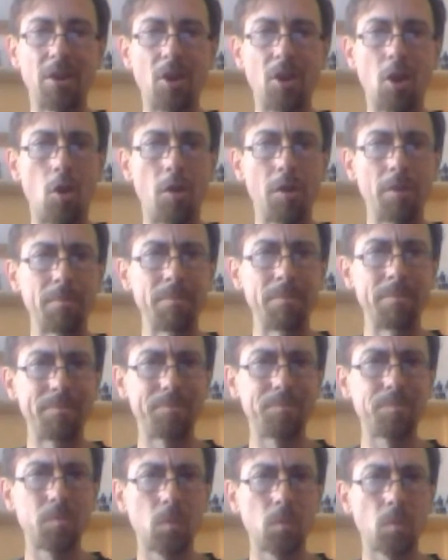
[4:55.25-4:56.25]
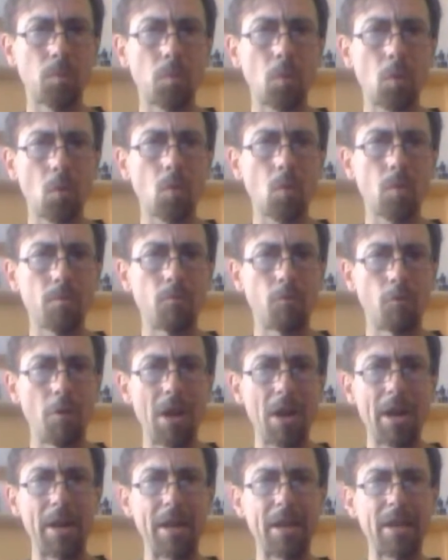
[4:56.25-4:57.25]
lime
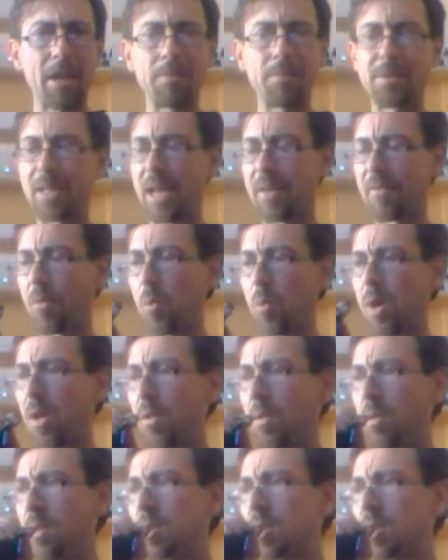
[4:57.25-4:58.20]
really come together well.